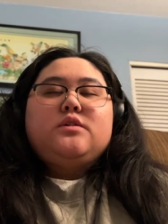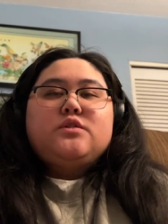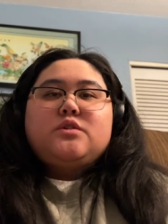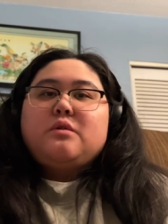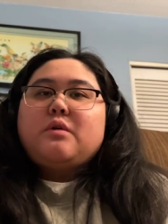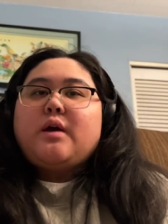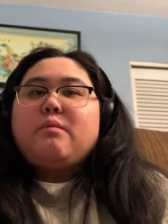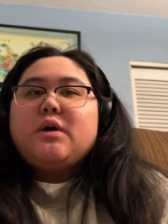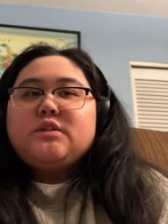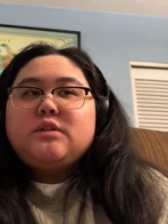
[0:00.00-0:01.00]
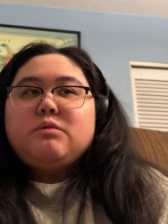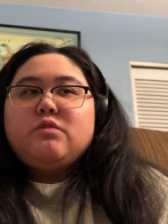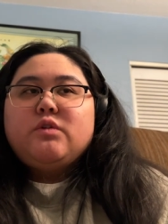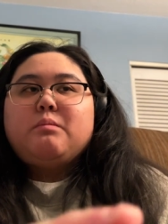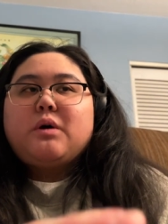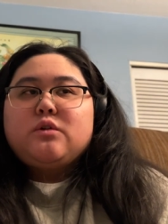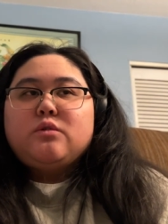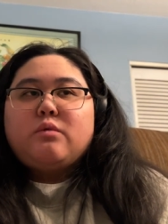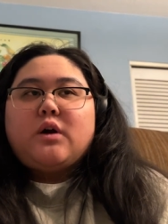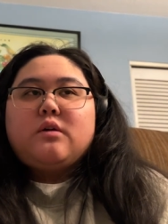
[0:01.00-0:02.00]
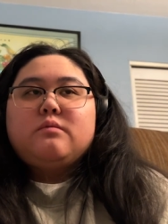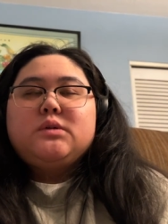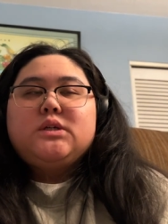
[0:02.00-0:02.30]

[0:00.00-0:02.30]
So I watched the movie Bacurau